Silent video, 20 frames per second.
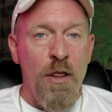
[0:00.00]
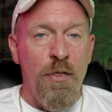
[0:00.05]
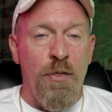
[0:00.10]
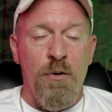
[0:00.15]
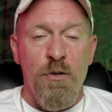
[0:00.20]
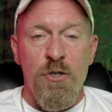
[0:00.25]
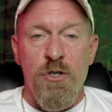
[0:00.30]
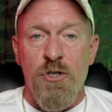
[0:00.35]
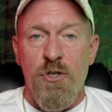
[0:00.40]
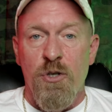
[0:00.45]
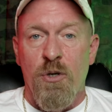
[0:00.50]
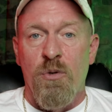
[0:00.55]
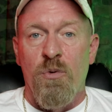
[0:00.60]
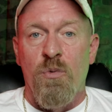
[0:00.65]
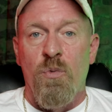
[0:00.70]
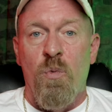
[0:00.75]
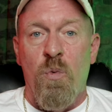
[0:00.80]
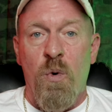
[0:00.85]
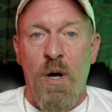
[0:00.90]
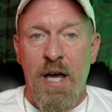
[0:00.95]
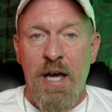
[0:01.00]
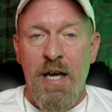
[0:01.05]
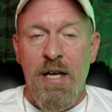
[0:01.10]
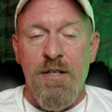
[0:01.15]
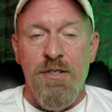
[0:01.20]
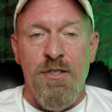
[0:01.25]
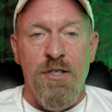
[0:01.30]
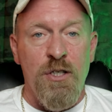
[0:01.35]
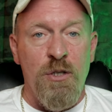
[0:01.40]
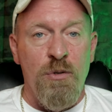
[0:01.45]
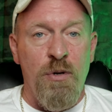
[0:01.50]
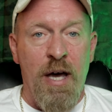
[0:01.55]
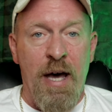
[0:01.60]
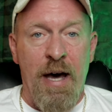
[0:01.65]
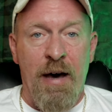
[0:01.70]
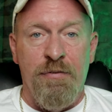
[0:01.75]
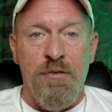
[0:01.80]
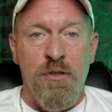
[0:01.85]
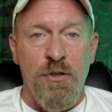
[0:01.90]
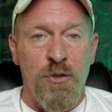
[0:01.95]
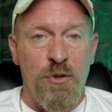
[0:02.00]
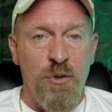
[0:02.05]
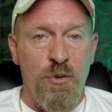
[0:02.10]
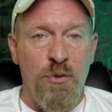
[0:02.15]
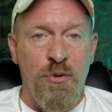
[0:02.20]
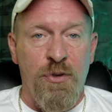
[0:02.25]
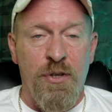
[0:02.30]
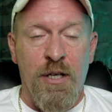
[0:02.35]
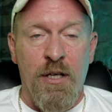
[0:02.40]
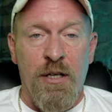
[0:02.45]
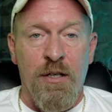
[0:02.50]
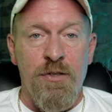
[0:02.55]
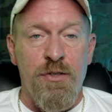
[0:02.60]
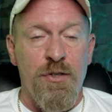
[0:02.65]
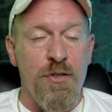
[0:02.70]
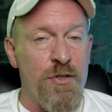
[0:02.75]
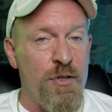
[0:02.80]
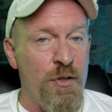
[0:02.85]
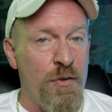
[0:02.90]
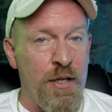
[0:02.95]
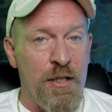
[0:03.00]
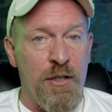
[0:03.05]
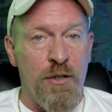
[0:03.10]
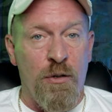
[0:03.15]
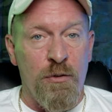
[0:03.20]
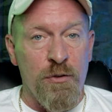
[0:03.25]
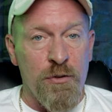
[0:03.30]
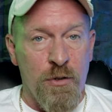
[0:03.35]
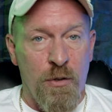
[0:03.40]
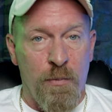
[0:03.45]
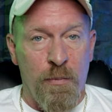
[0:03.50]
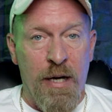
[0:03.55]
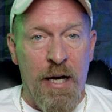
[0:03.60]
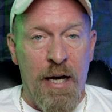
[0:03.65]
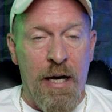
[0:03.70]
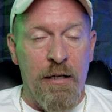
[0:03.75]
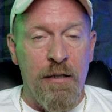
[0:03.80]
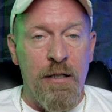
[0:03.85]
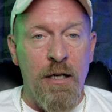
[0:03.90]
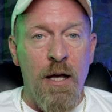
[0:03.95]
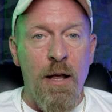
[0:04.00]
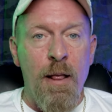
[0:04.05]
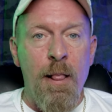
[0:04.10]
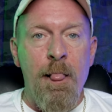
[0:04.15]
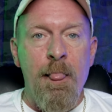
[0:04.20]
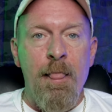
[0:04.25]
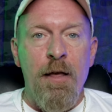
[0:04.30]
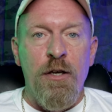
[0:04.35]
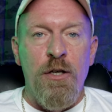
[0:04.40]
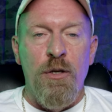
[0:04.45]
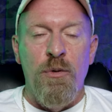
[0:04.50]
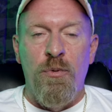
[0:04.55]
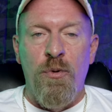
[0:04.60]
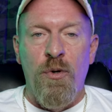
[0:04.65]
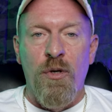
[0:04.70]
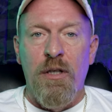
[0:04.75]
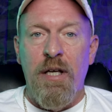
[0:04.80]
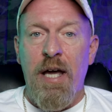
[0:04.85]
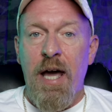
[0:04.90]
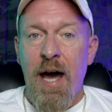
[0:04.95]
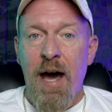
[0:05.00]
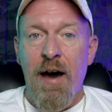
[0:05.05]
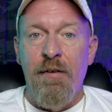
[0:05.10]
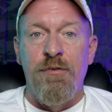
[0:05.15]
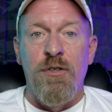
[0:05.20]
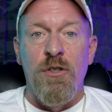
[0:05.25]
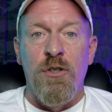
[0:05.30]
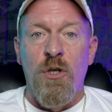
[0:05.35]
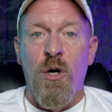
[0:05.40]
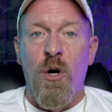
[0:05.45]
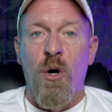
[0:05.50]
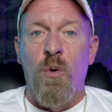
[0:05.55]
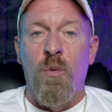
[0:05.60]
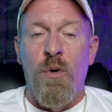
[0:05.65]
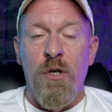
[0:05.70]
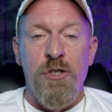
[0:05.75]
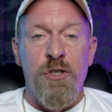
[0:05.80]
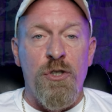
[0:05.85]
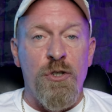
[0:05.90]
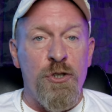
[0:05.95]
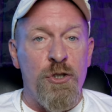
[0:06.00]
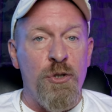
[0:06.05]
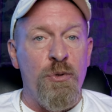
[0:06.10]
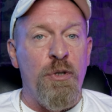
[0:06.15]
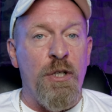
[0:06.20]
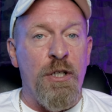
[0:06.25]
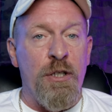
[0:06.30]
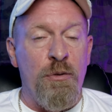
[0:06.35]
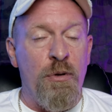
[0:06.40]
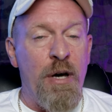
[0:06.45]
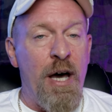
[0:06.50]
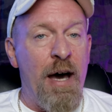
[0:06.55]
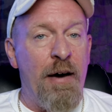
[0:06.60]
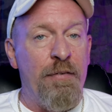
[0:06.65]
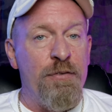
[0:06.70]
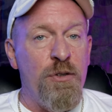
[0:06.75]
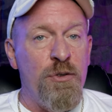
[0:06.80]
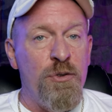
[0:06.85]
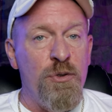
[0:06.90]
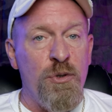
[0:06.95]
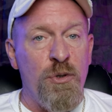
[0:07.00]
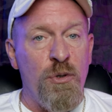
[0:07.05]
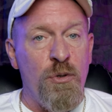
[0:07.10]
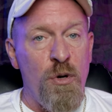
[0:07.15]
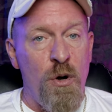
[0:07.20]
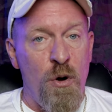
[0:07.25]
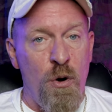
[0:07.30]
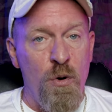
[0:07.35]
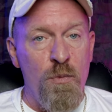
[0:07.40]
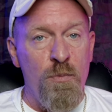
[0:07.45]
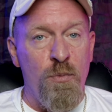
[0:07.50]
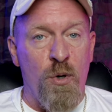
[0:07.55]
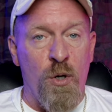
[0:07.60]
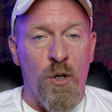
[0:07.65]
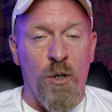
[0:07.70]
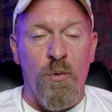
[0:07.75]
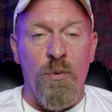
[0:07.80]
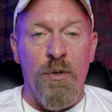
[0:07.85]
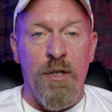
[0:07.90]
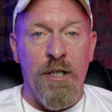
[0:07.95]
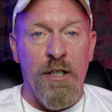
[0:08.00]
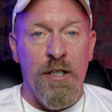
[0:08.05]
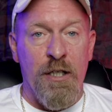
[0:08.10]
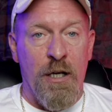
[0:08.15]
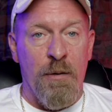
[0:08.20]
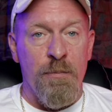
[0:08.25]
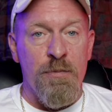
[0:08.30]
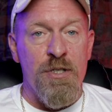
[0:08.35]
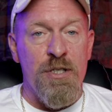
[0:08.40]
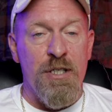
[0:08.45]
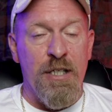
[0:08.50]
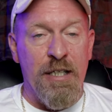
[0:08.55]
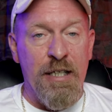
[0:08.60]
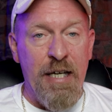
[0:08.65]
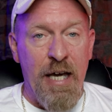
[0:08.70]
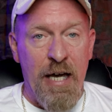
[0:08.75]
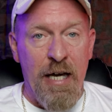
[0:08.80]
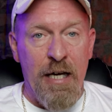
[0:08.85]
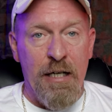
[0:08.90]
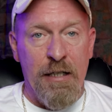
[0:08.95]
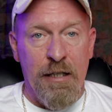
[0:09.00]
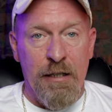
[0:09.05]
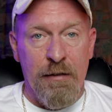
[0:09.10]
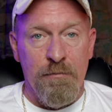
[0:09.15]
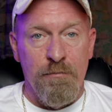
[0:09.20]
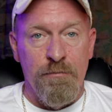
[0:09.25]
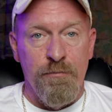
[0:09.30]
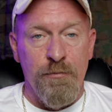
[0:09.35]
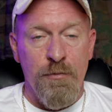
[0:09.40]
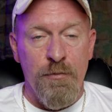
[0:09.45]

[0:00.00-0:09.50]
There are certain ways that you have to do things so they don't go bad. You really have to know what you're doing. You have to do your homework when it comes to canning.